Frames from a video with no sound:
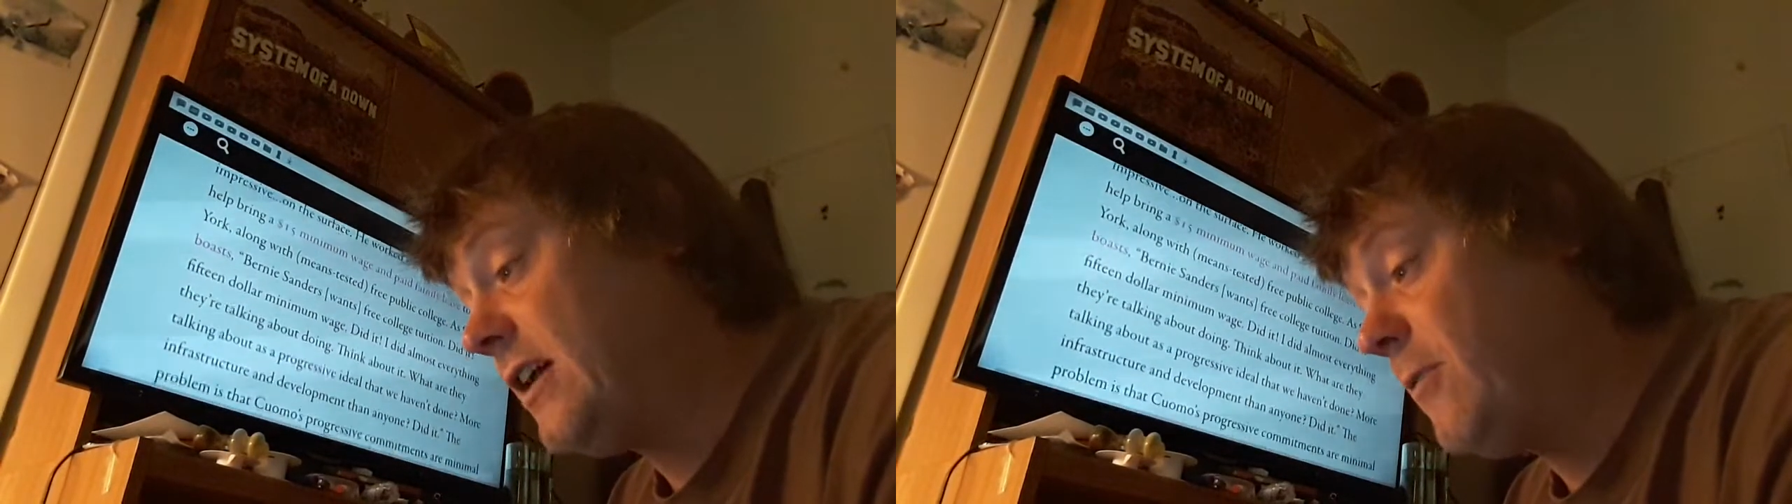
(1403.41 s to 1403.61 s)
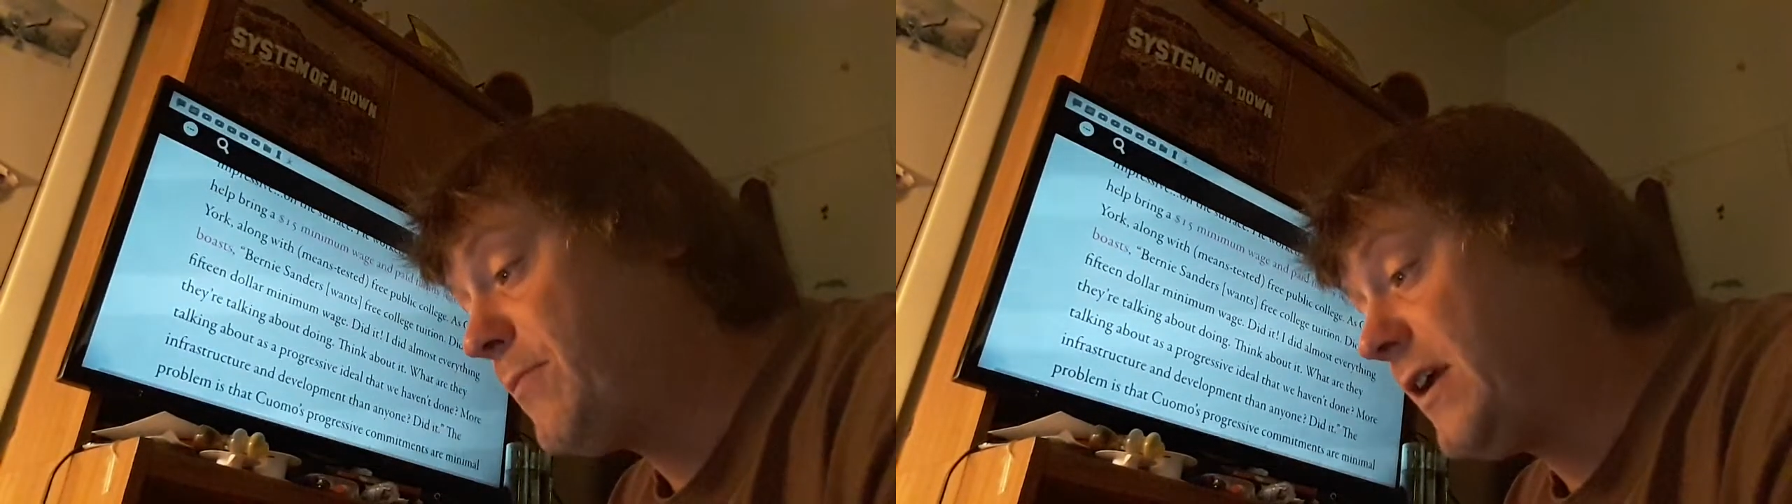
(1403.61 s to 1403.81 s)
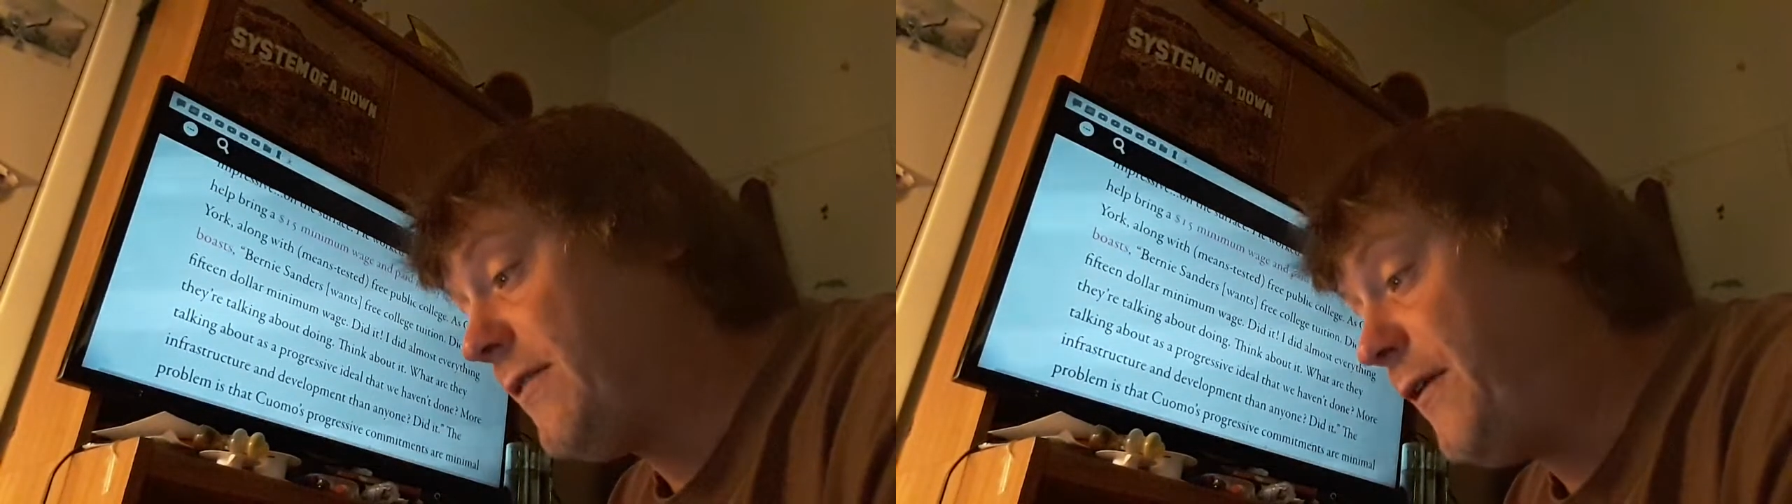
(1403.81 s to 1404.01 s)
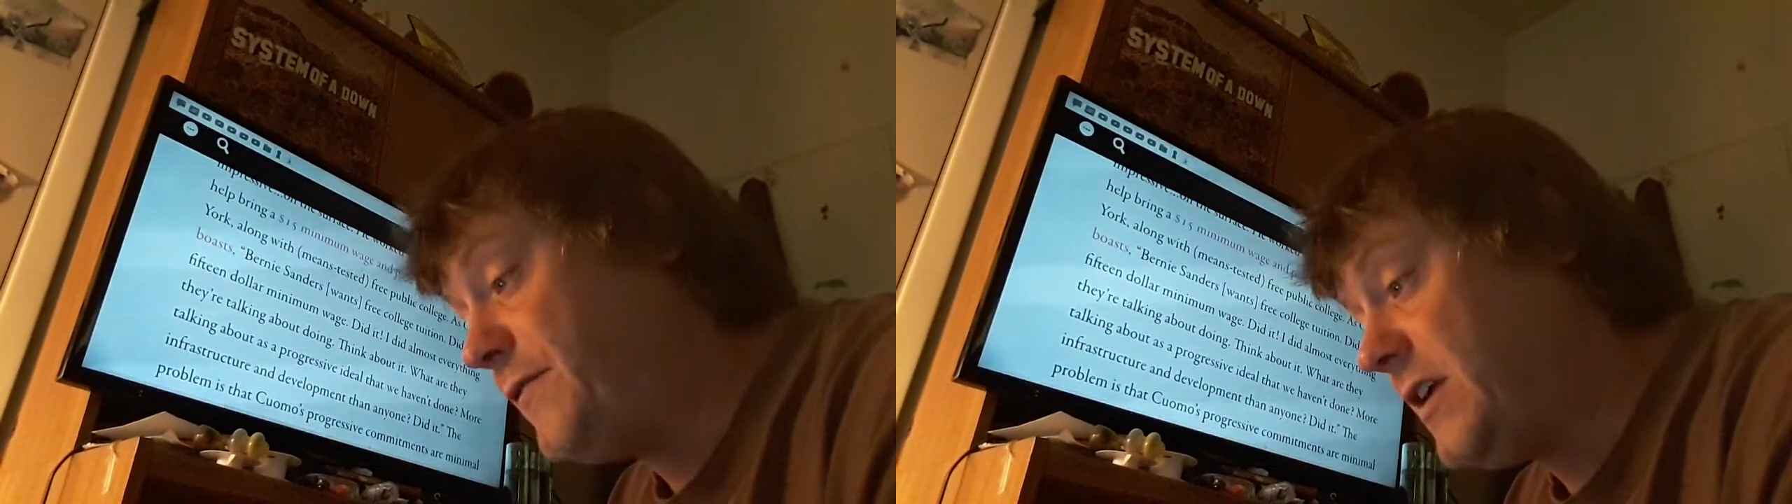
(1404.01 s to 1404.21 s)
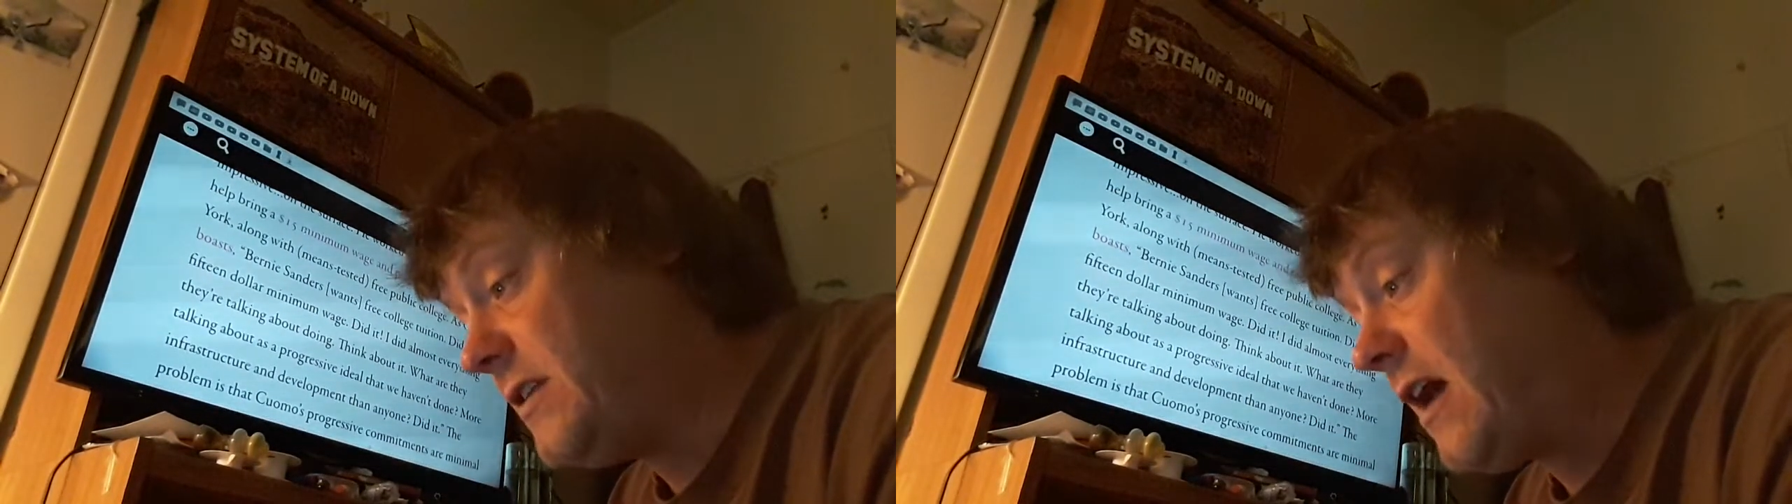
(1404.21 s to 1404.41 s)
to help bring a
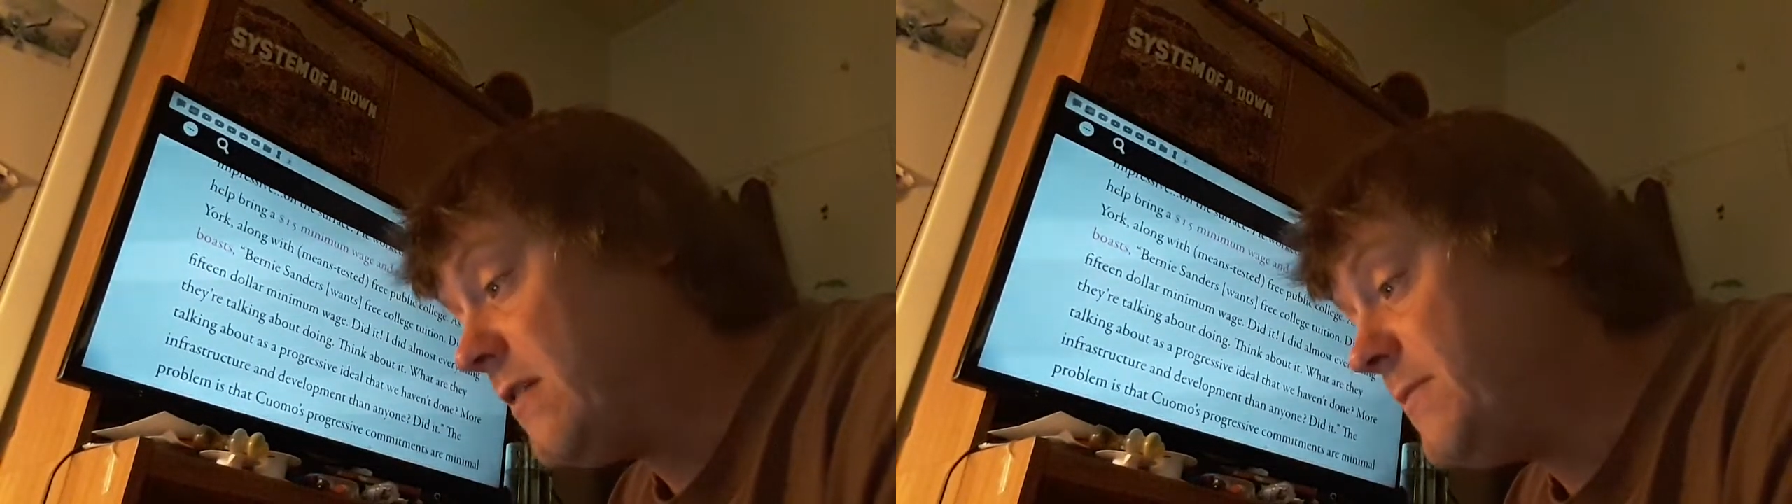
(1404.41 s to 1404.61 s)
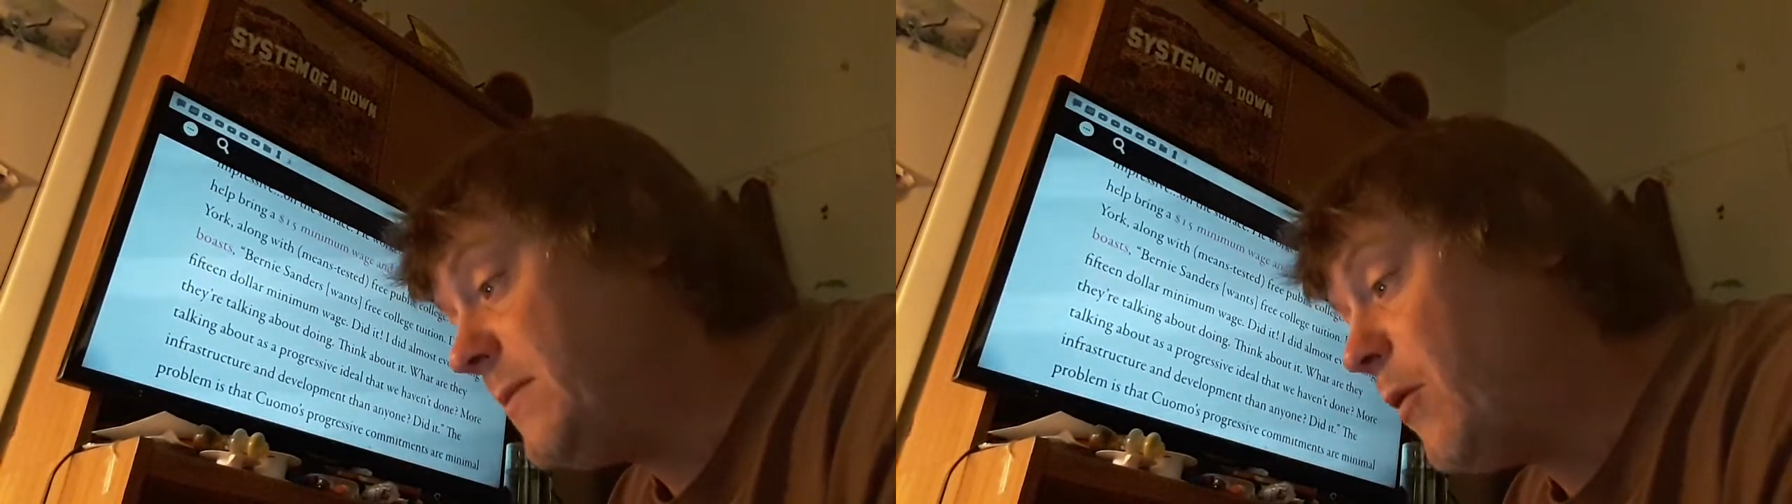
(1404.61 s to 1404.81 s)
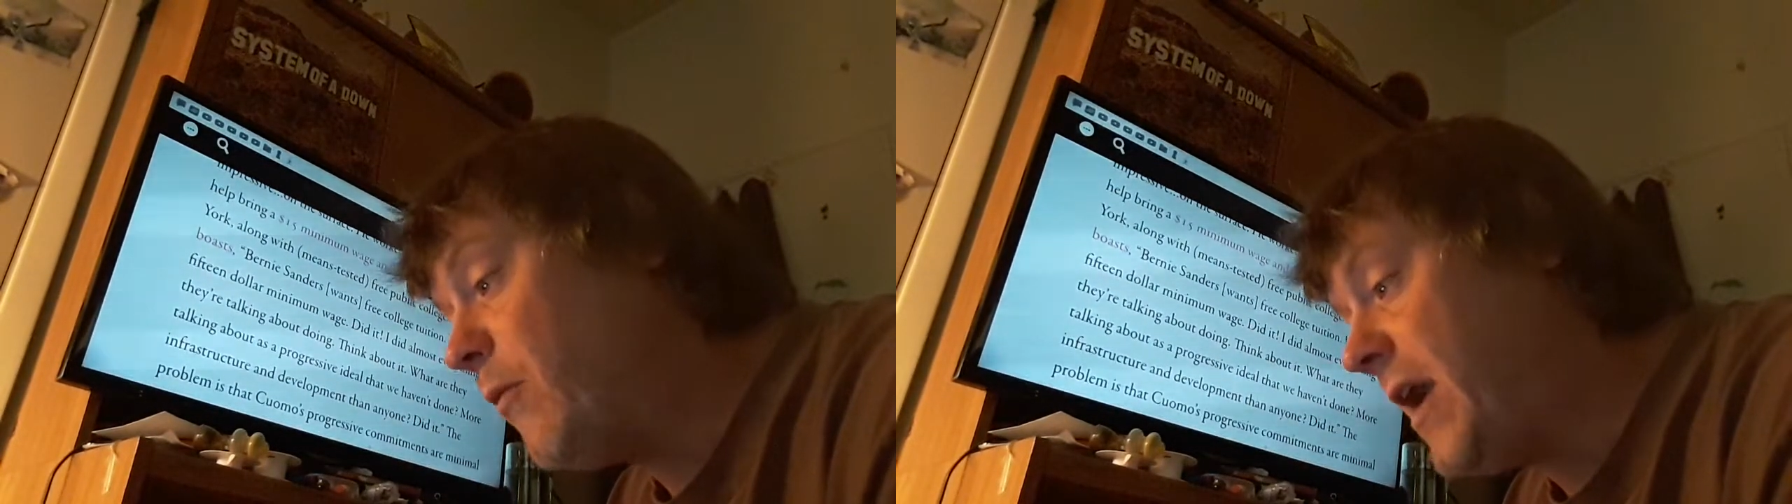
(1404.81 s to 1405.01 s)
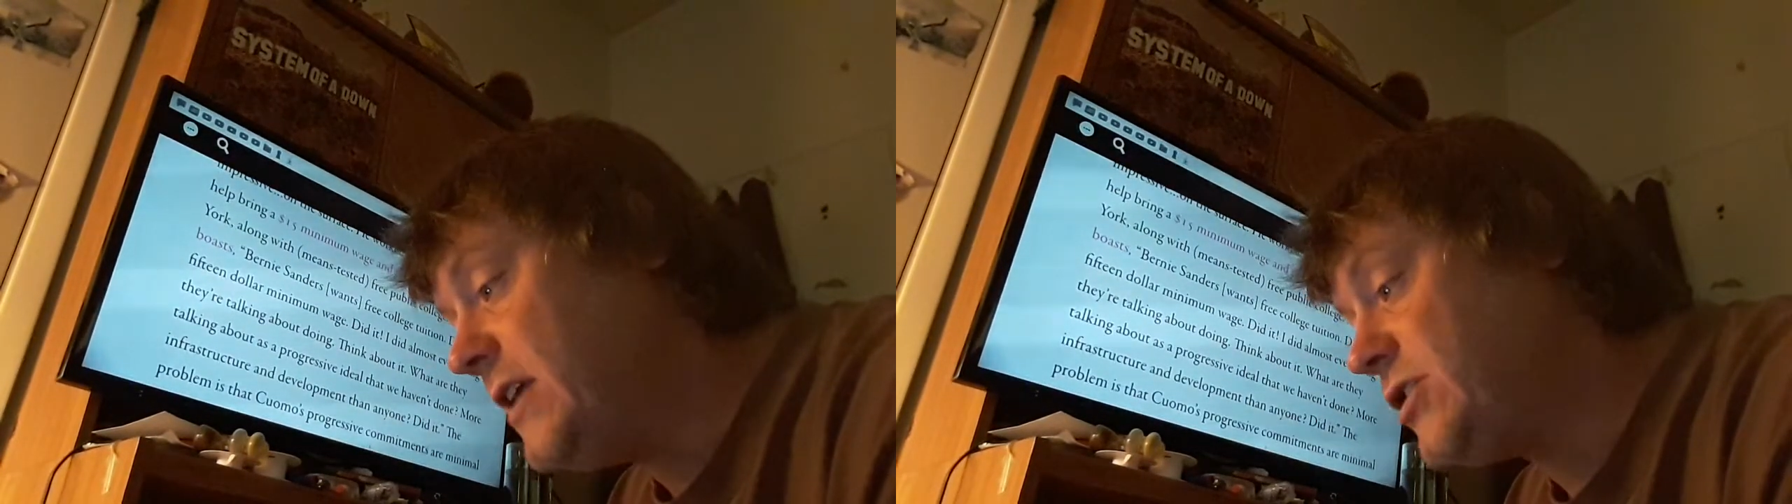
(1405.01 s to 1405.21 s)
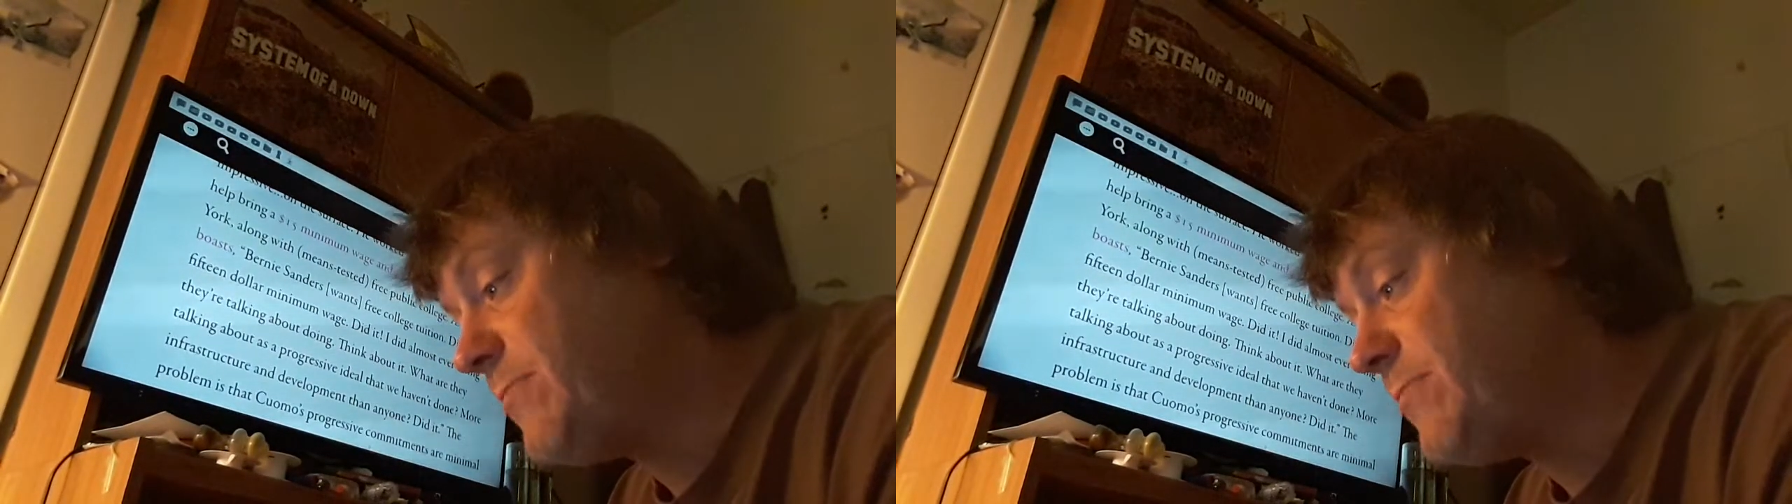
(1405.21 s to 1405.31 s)
$15 minimum wage